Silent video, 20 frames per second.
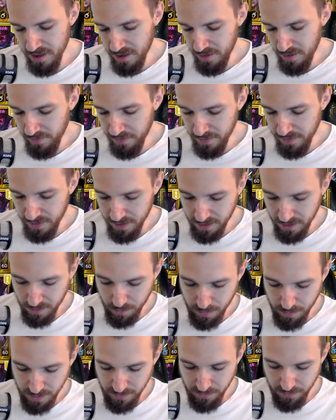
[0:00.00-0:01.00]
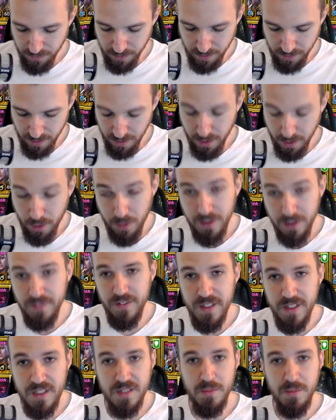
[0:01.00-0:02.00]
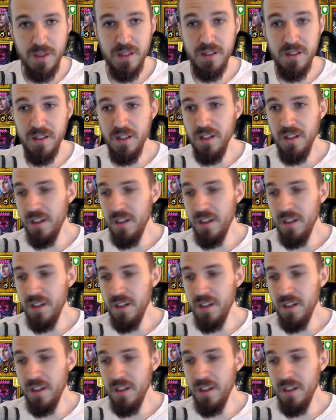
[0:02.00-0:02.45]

for a low investment,